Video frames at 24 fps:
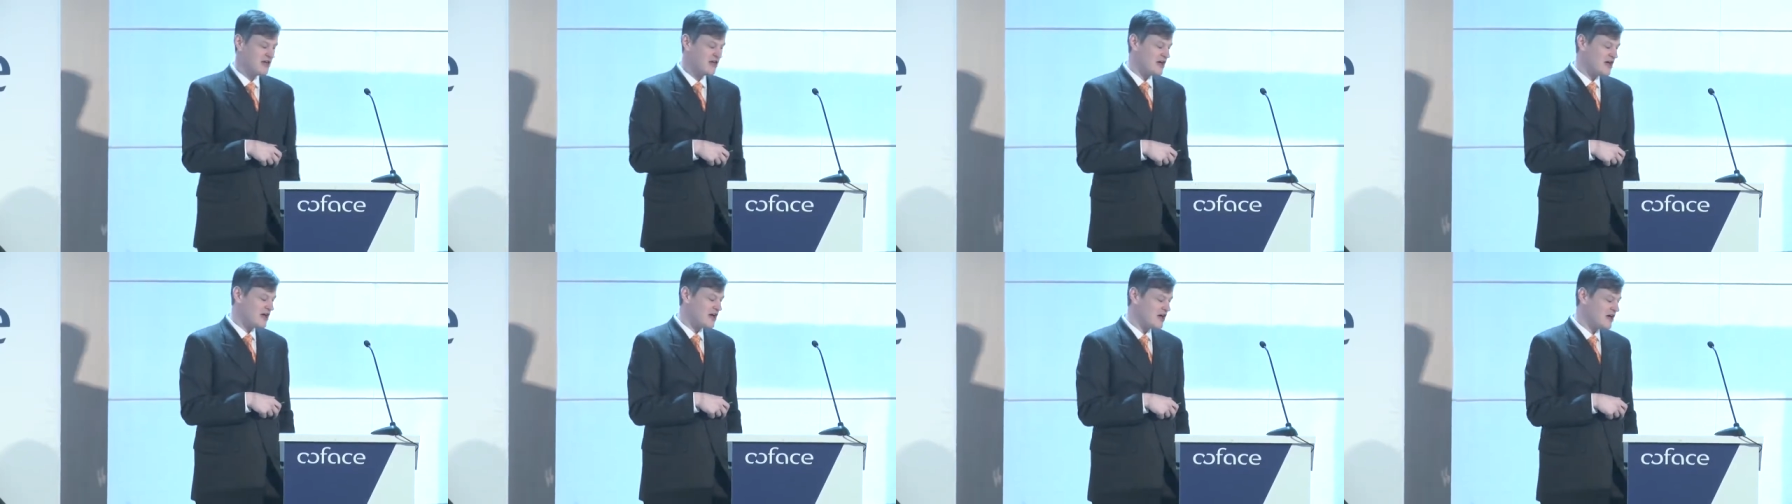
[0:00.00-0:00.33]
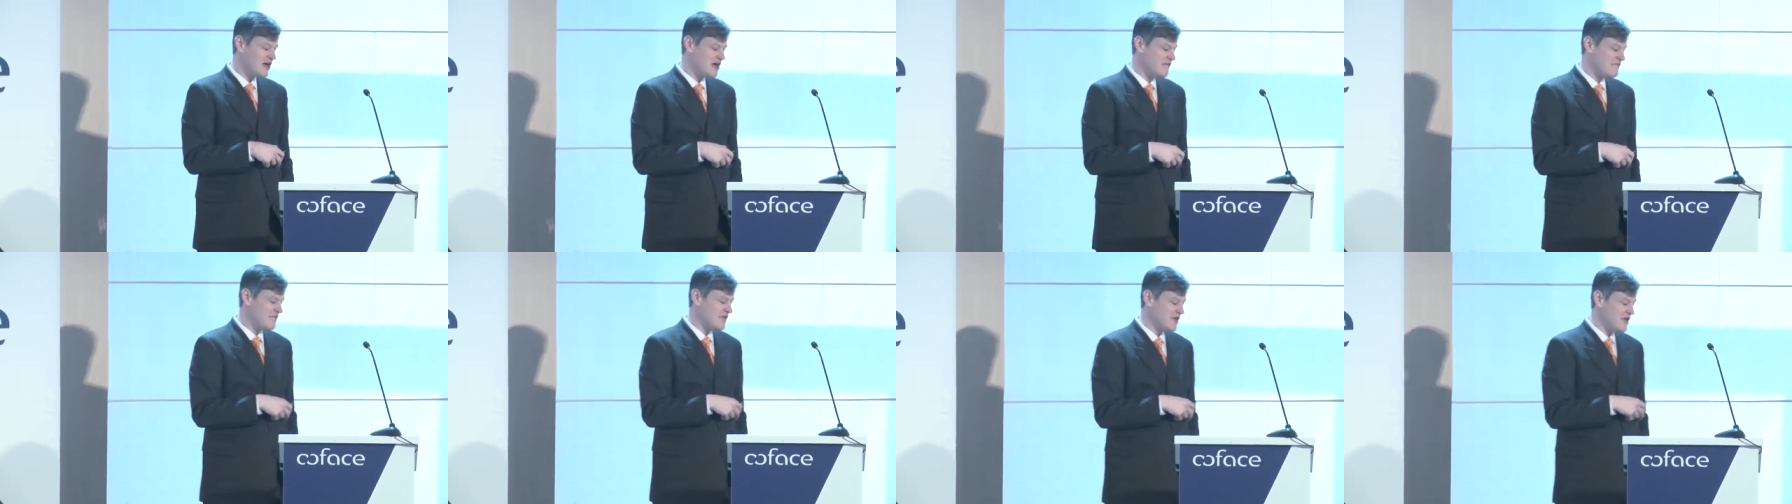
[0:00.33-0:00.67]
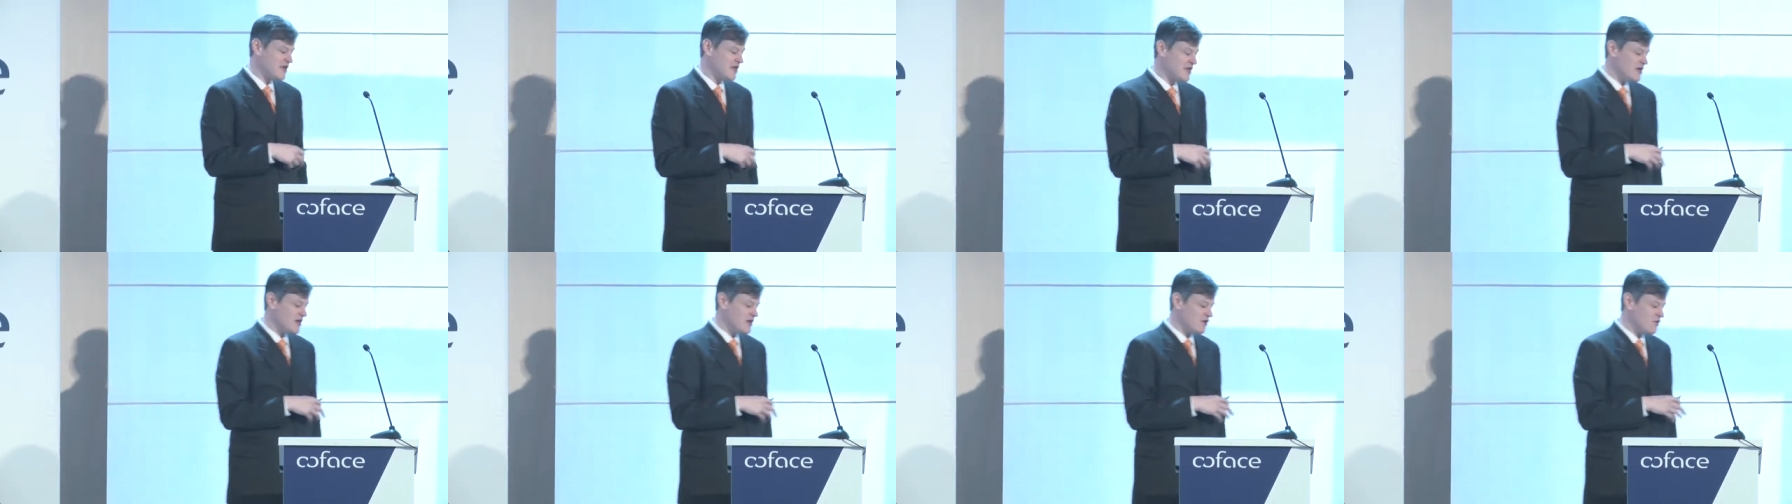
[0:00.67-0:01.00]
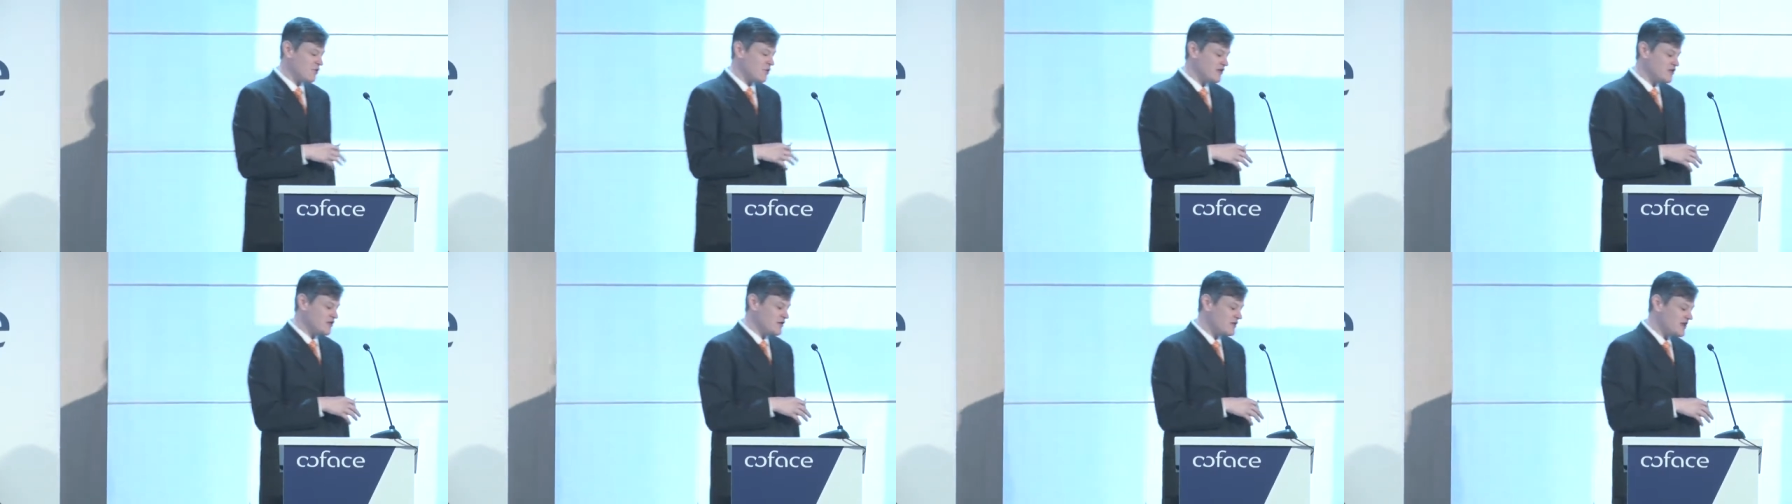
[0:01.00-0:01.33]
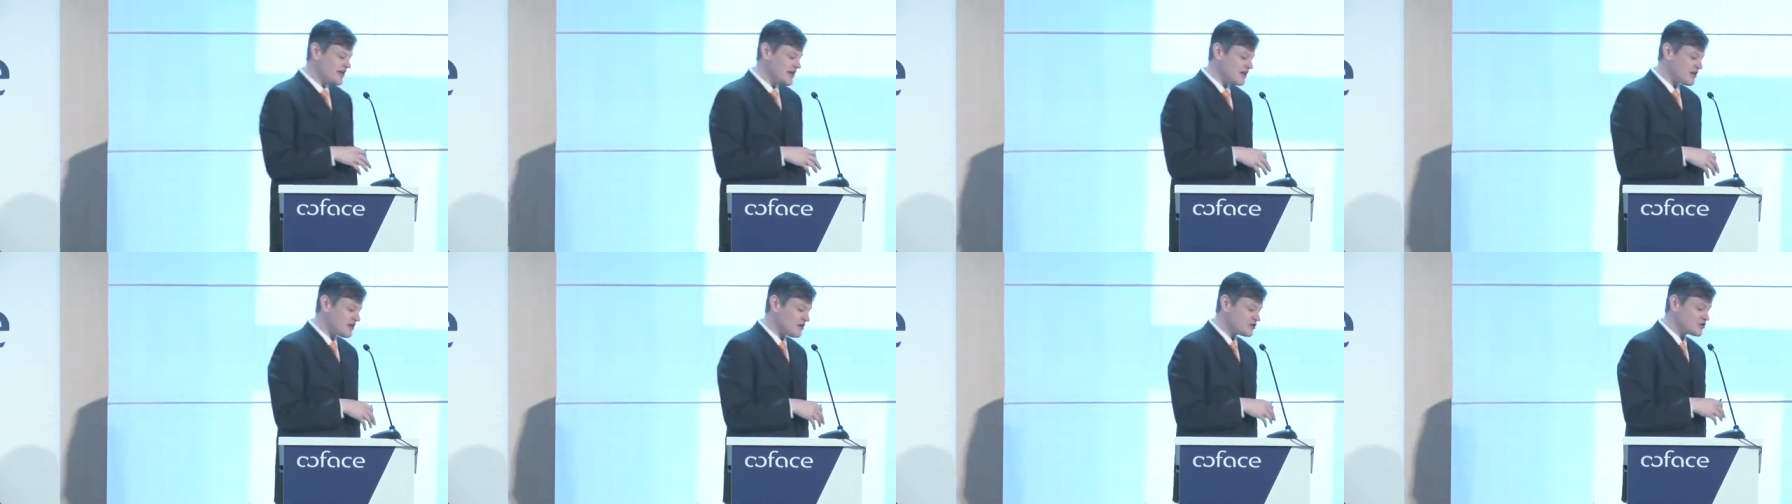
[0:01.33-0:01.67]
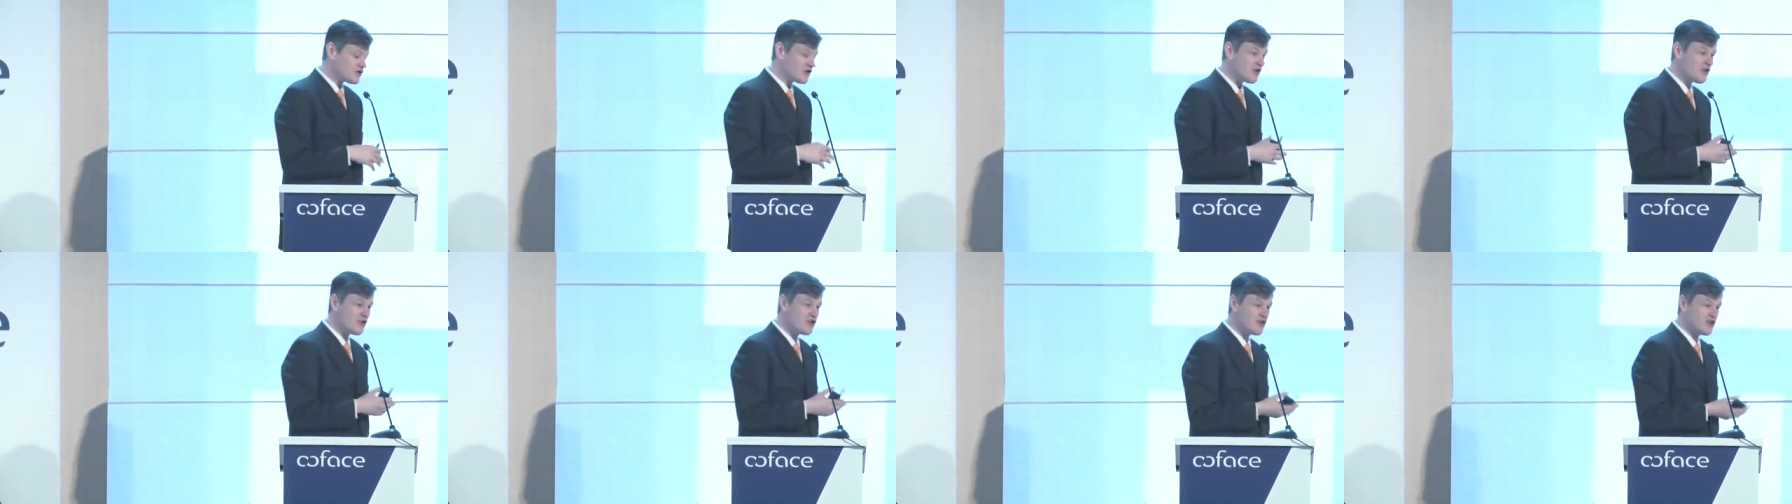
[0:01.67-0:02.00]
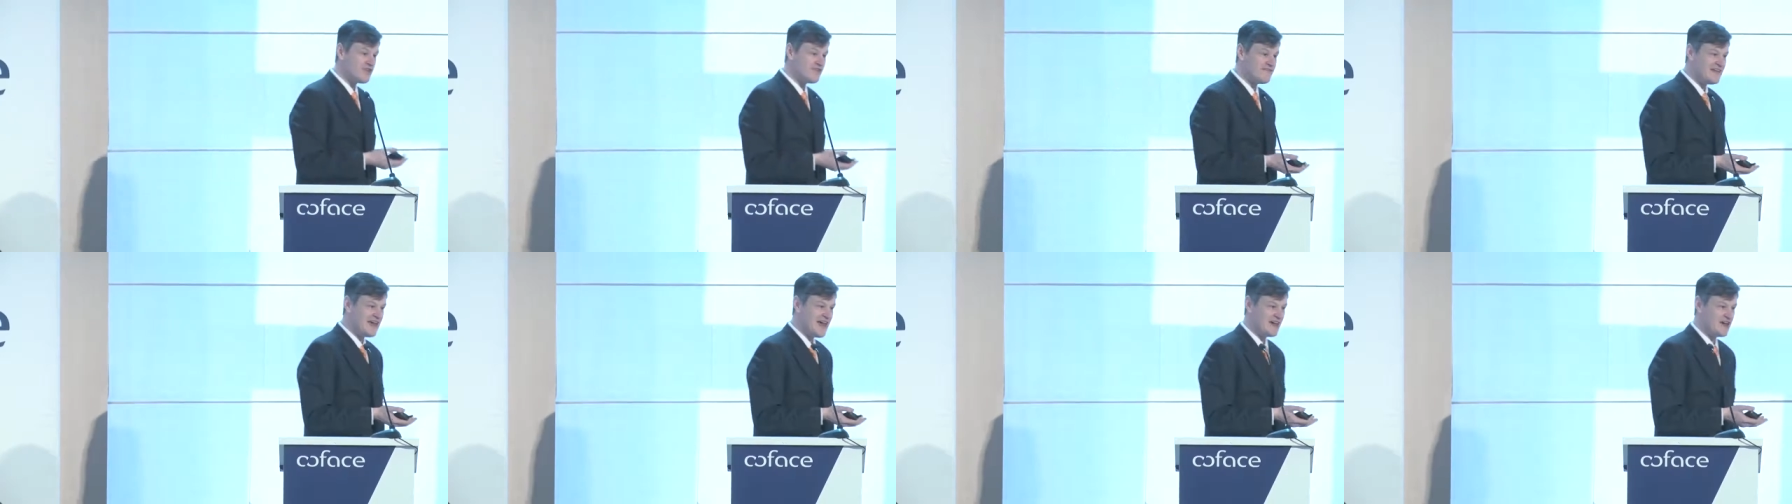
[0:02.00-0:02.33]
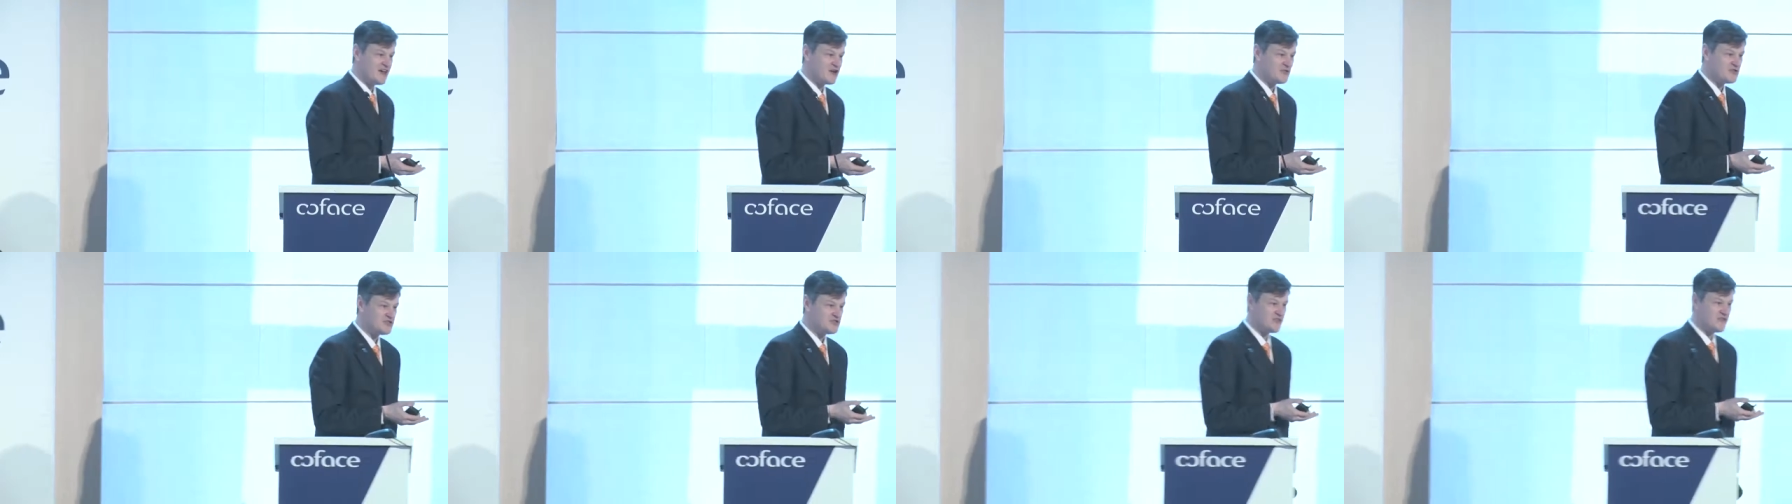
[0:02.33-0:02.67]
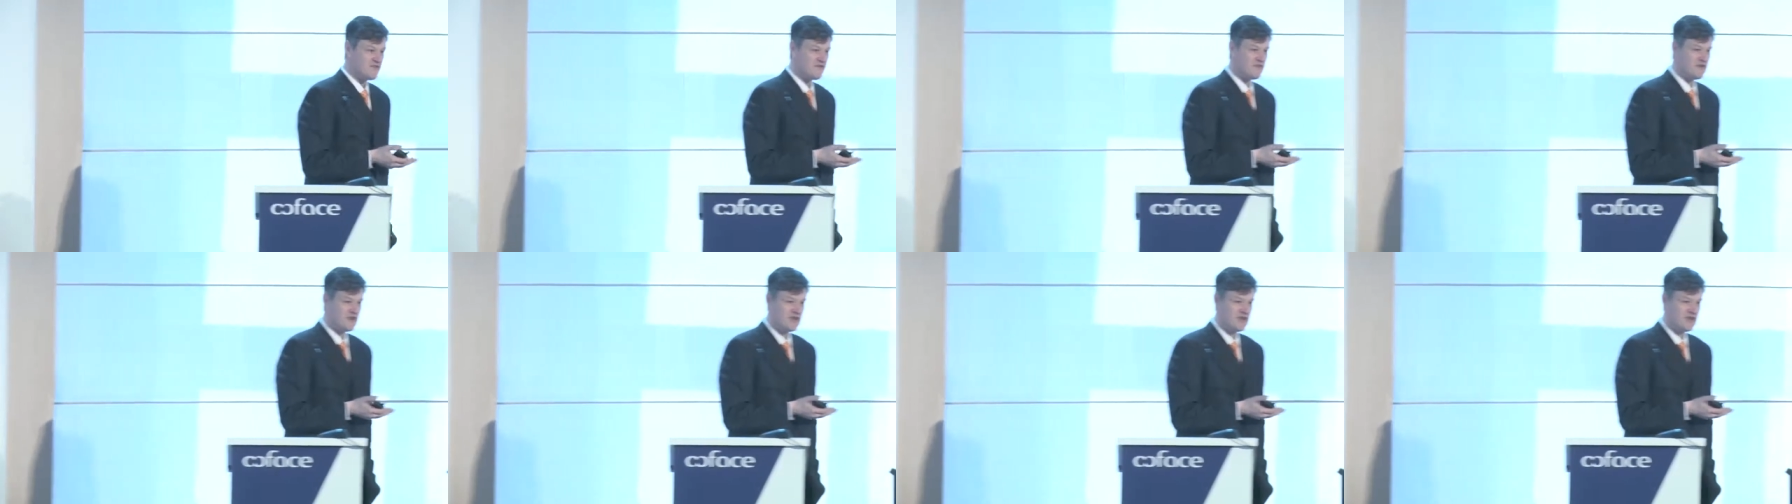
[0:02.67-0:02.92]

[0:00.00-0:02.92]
Um, when you hear alternative data, which is